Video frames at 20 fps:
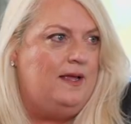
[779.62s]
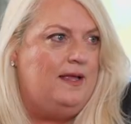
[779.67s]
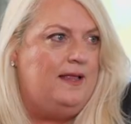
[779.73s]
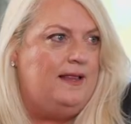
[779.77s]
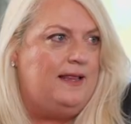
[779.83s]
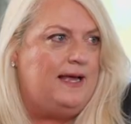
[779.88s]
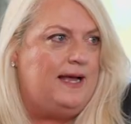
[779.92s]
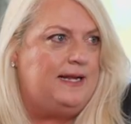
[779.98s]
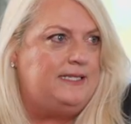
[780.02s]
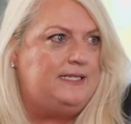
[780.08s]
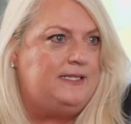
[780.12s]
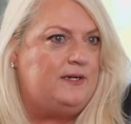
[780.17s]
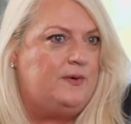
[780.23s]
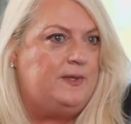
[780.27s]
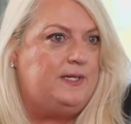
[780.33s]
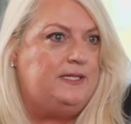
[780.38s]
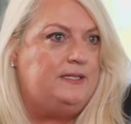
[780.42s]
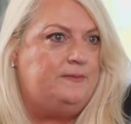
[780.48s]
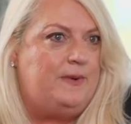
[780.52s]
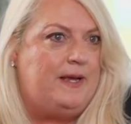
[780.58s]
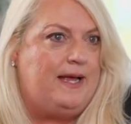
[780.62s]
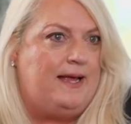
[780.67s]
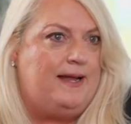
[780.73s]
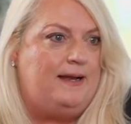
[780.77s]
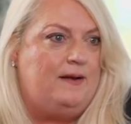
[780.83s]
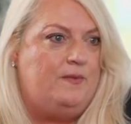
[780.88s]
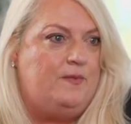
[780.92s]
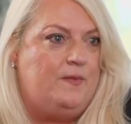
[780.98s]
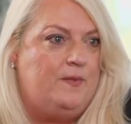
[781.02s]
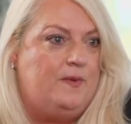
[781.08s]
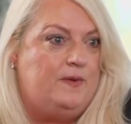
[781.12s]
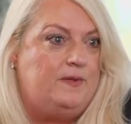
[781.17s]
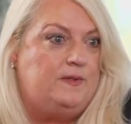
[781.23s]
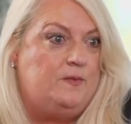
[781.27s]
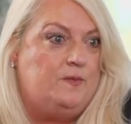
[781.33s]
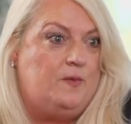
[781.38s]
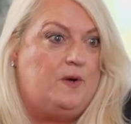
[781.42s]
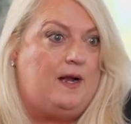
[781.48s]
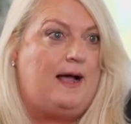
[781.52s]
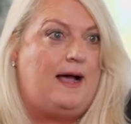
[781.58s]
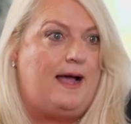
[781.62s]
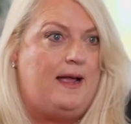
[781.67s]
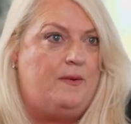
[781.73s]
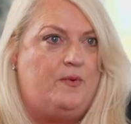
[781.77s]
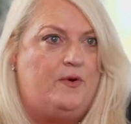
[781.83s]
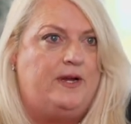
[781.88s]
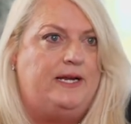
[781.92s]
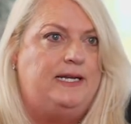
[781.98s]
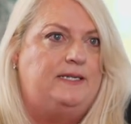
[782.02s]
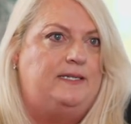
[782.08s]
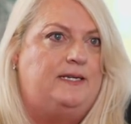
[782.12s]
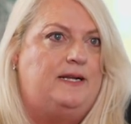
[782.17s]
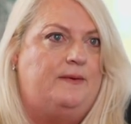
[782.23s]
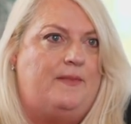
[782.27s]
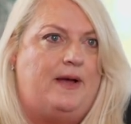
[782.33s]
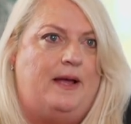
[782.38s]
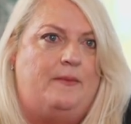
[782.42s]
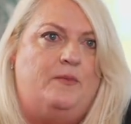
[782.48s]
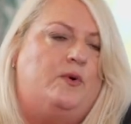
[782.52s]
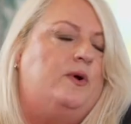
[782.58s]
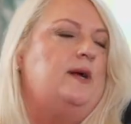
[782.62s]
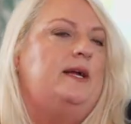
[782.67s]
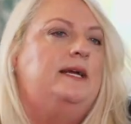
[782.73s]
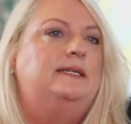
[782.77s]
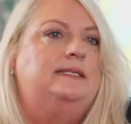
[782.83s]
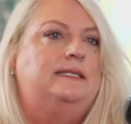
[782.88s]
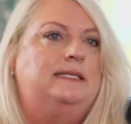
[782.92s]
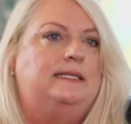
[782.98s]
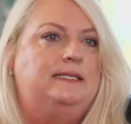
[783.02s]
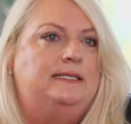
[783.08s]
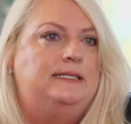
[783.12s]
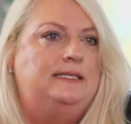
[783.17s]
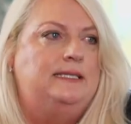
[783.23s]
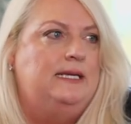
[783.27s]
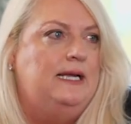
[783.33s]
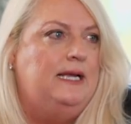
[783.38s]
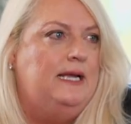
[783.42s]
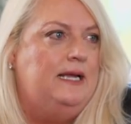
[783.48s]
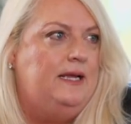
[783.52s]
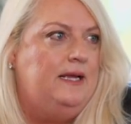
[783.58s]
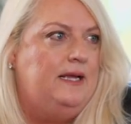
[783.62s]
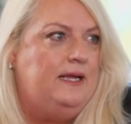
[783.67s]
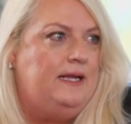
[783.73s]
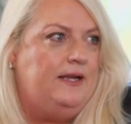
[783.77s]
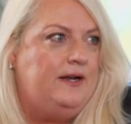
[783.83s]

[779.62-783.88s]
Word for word: that's always been what I preach to my boys is, you